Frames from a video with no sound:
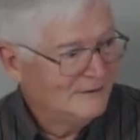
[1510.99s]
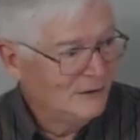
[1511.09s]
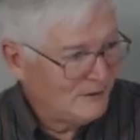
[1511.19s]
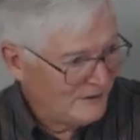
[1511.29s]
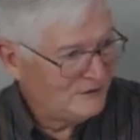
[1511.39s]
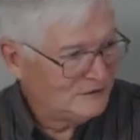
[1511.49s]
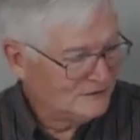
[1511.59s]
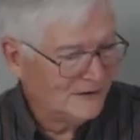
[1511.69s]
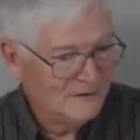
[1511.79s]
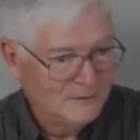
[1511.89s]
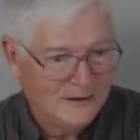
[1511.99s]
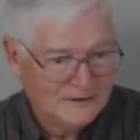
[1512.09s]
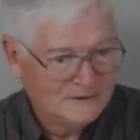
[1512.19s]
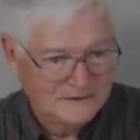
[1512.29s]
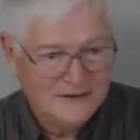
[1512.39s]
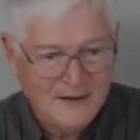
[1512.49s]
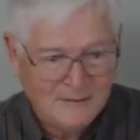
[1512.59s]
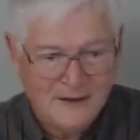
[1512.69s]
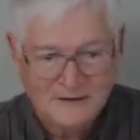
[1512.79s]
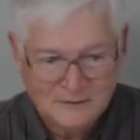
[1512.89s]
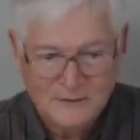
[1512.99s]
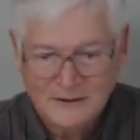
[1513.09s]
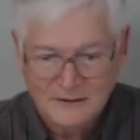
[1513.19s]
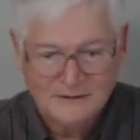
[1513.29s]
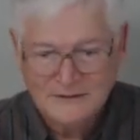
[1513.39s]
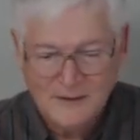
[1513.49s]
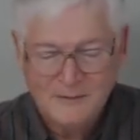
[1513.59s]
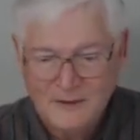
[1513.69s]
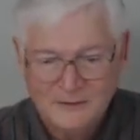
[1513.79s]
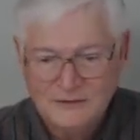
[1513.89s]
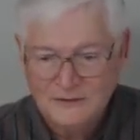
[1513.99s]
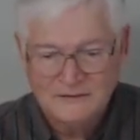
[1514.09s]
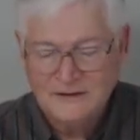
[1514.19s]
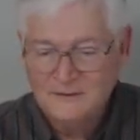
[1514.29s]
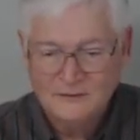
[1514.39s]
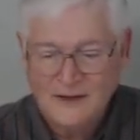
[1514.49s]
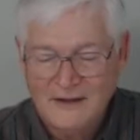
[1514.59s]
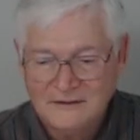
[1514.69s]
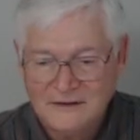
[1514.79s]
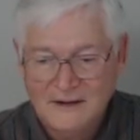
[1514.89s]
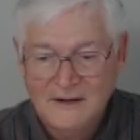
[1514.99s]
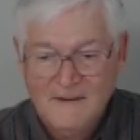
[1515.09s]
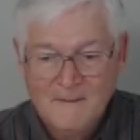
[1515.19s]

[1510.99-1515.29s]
new editions of it, but it's the same textbook and the same publisher and the same strategy.